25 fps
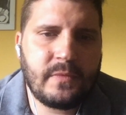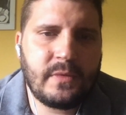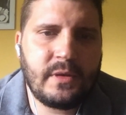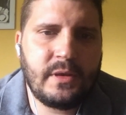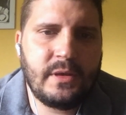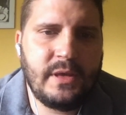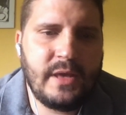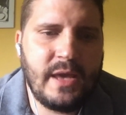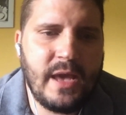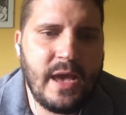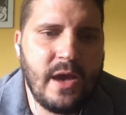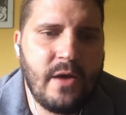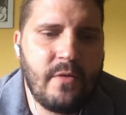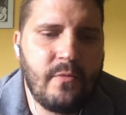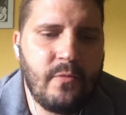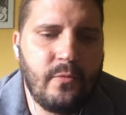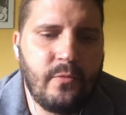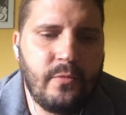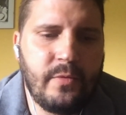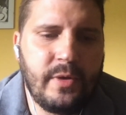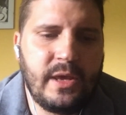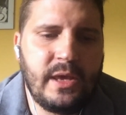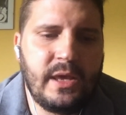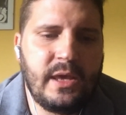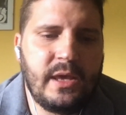Yeah,
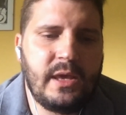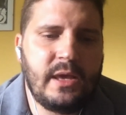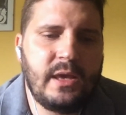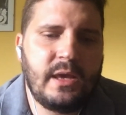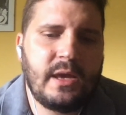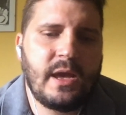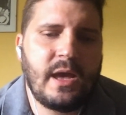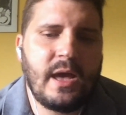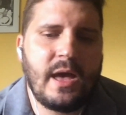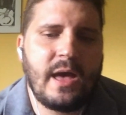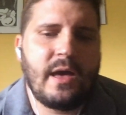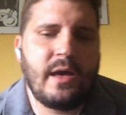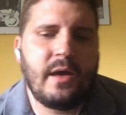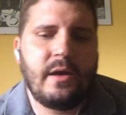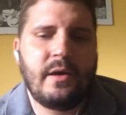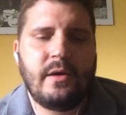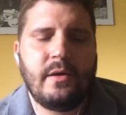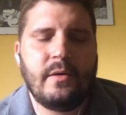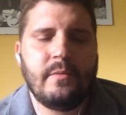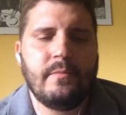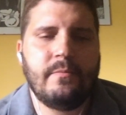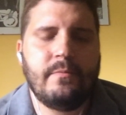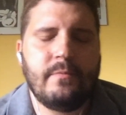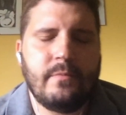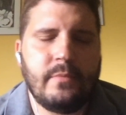we
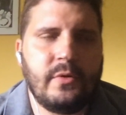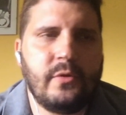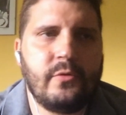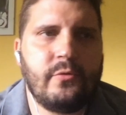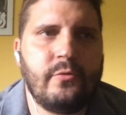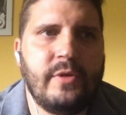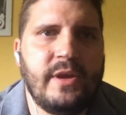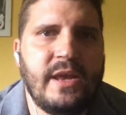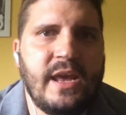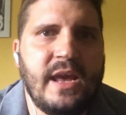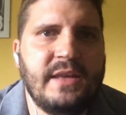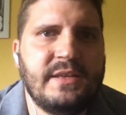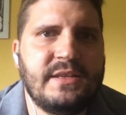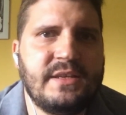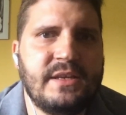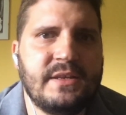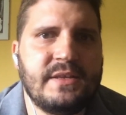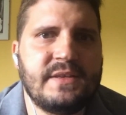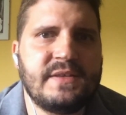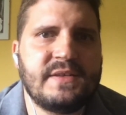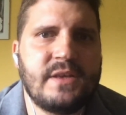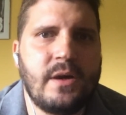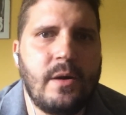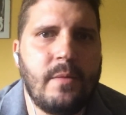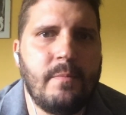created
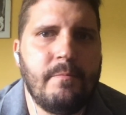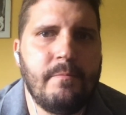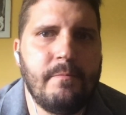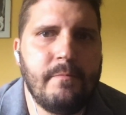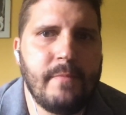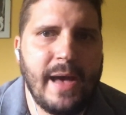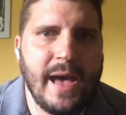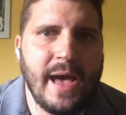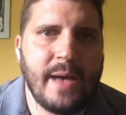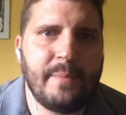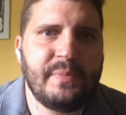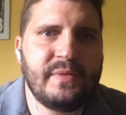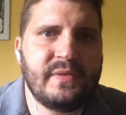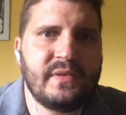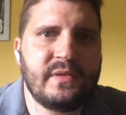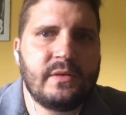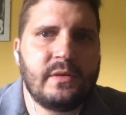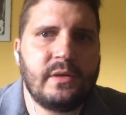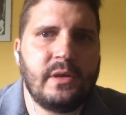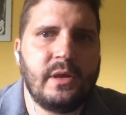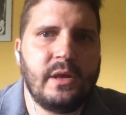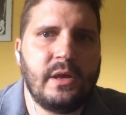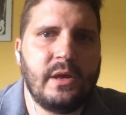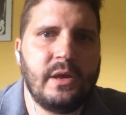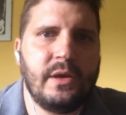some
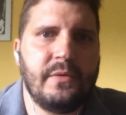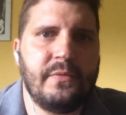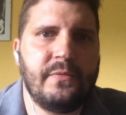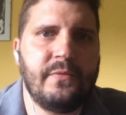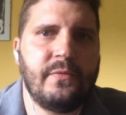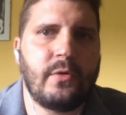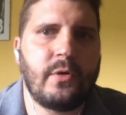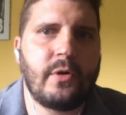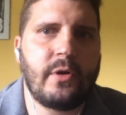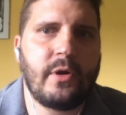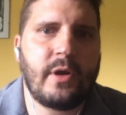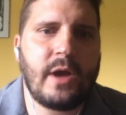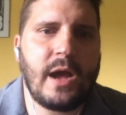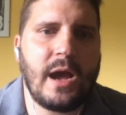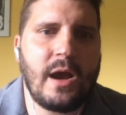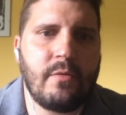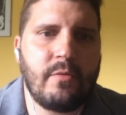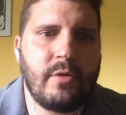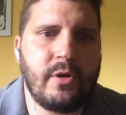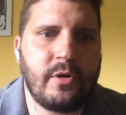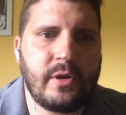maps for our